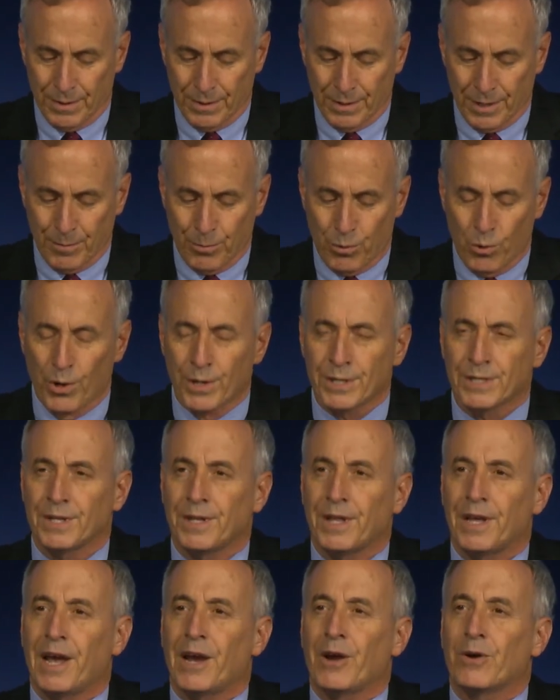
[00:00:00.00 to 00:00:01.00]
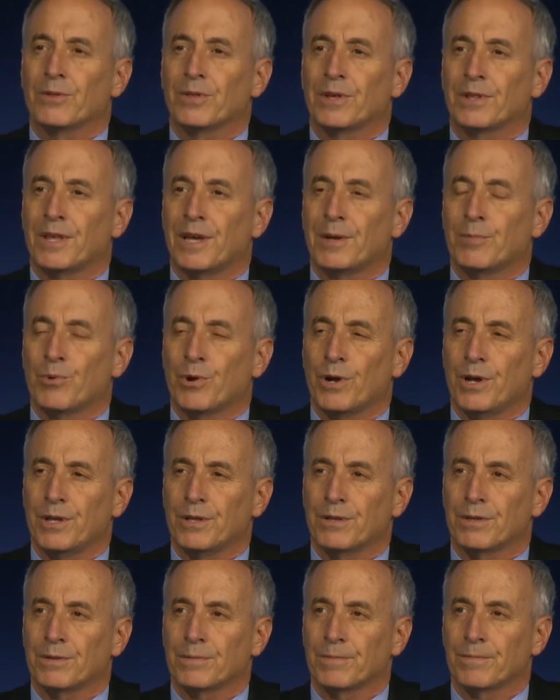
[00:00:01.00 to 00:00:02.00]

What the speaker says: that poison the air that they breathe.